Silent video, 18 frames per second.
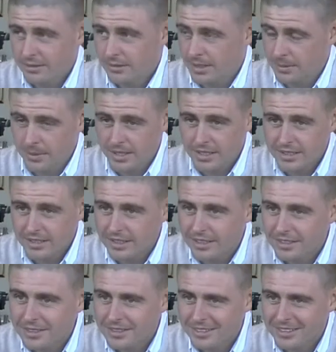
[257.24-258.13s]
Well,
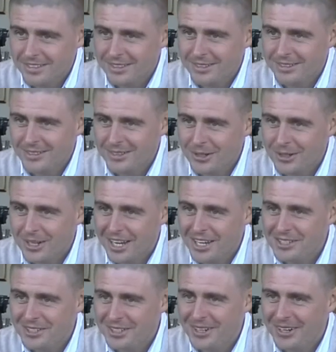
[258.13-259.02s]
basically, don't
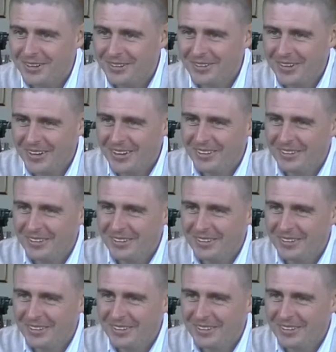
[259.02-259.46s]
get injured for